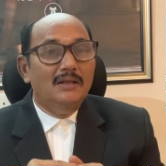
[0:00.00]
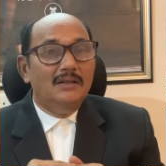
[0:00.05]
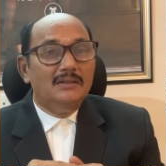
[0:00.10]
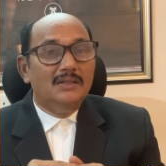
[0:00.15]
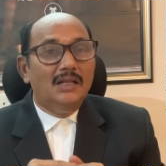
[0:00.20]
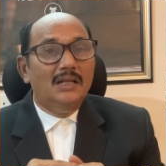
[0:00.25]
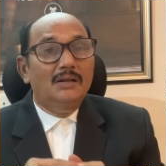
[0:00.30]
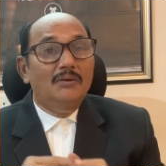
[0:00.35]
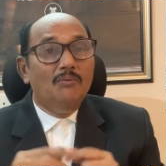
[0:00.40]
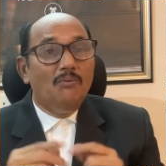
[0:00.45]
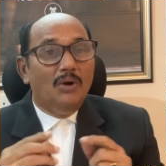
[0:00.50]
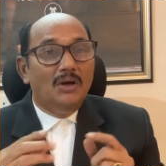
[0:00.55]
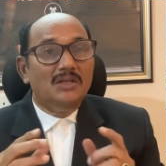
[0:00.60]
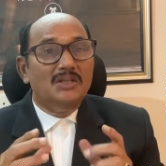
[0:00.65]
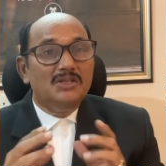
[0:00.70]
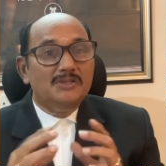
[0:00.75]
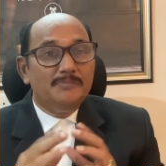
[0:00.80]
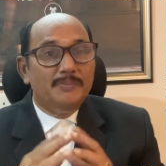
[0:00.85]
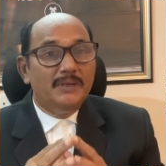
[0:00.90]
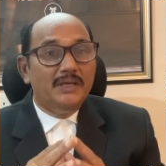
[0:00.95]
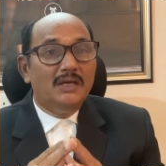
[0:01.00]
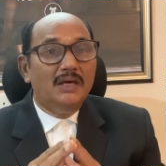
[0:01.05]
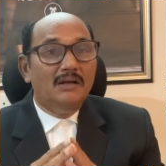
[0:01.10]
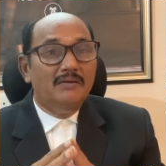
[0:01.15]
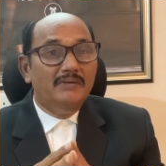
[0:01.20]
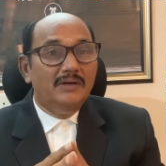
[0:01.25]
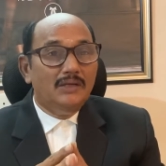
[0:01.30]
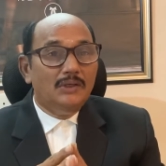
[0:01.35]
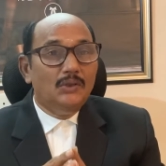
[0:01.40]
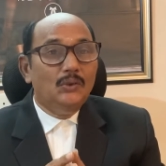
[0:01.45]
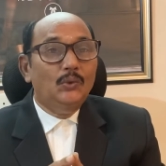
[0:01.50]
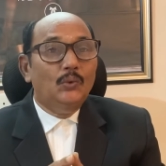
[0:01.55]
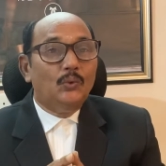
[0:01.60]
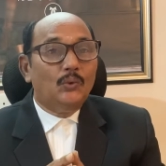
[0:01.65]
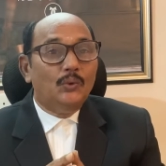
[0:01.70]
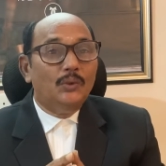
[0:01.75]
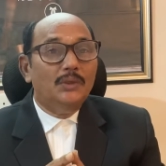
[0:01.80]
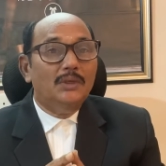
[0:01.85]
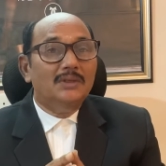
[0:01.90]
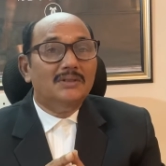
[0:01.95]
Then what the speaker will do?
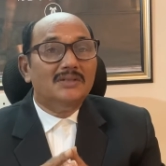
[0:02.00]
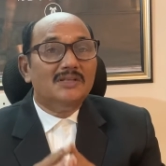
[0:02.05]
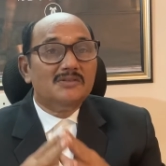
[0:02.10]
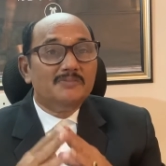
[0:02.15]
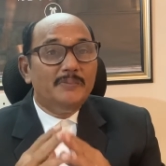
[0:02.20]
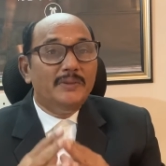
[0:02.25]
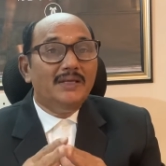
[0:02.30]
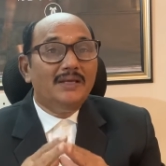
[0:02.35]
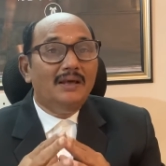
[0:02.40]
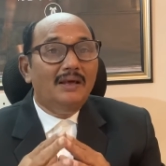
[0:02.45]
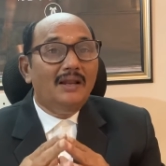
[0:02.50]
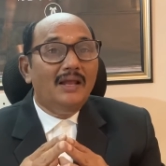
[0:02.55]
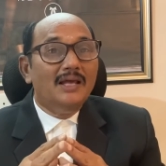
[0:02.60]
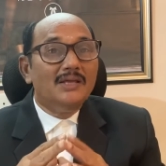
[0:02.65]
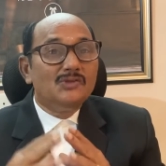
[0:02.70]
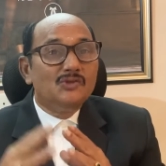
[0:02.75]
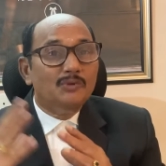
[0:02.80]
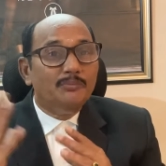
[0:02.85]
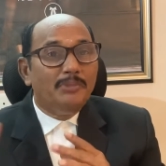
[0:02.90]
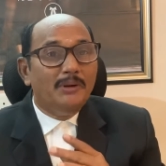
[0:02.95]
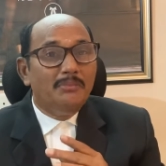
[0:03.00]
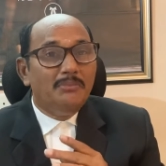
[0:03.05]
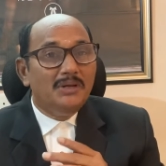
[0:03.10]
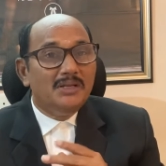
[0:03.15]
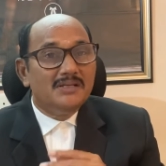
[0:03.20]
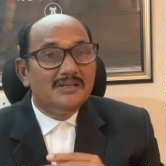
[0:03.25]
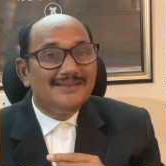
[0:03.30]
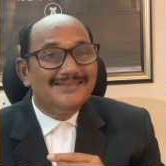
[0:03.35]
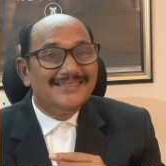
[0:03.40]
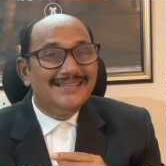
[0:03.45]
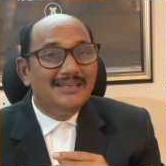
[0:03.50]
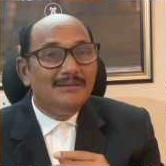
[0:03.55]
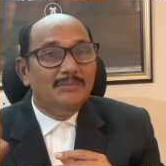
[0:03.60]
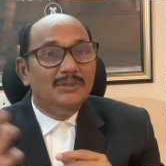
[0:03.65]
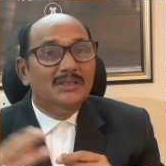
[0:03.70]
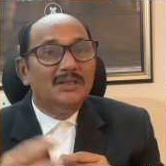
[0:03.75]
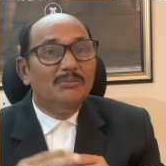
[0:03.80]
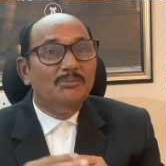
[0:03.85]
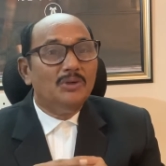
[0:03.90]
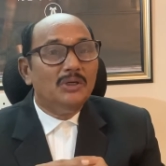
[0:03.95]
The speaker has to publish the same
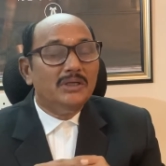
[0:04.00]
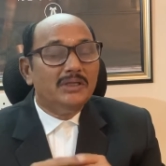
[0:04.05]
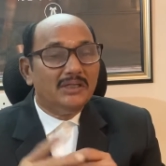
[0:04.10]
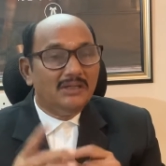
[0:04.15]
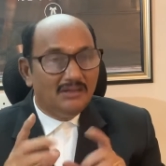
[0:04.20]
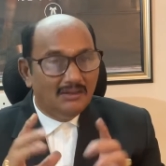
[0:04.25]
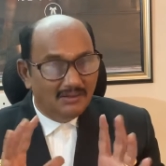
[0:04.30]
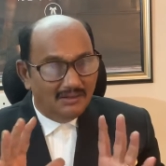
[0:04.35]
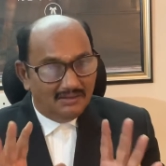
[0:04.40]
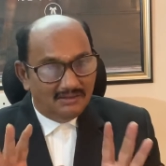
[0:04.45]
in the bulletin.